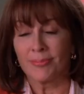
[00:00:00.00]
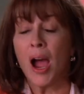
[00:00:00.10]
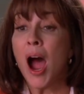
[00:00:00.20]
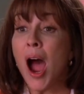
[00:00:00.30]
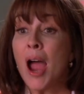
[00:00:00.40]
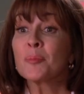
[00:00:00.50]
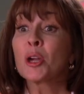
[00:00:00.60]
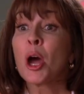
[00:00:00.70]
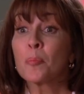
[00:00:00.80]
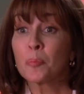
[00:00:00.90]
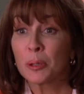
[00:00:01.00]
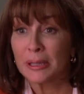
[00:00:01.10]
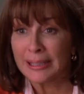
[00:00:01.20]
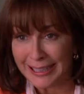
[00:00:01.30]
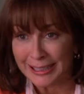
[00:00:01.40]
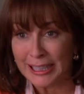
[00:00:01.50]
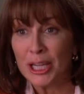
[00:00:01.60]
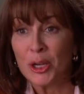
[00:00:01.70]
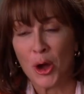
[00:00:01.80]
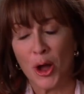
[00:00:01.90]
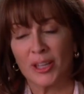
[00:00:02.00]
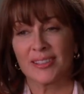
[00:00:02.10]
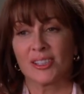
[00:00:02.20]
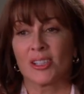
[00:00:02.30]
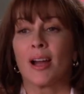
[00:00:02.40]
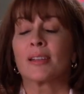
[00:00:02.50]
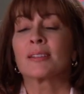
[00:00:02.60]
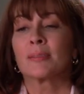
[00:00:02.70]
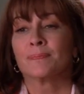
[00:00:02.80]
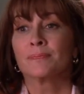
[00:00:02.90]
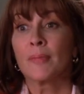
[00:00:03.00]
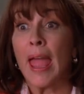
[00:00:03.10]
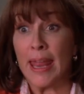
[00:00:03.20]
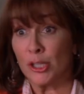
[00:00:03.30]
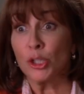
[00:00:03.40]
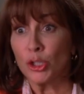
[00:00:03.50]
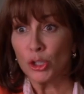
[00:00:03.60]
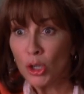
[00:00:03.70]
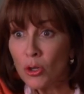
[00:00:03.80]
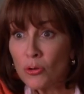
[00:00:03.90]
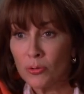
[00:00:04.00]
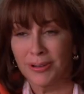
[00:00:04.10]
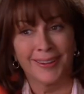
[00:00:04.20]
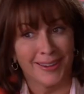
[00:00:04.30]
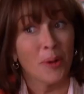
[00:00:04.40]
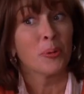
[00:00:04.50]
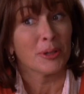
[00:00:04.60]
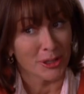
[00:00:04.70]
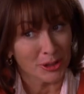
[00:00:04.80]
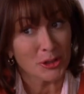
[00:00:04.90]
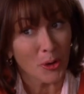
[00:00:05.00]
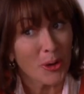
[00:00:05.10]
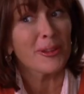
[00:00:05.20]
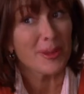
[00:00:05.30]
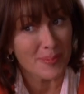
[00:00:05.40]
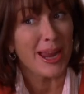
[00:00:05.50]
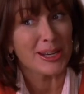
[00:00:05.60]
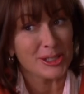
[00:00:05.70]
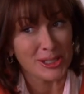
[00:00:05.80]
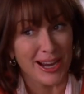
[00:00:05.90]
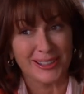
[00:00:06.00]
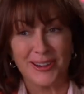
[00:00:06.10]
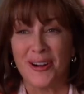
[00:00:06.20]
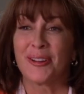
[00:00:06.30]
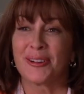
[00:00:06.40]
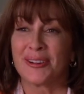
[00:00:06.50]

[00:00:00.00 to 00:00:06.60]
I'm completely calling the shots. And you, you're the main shot caller.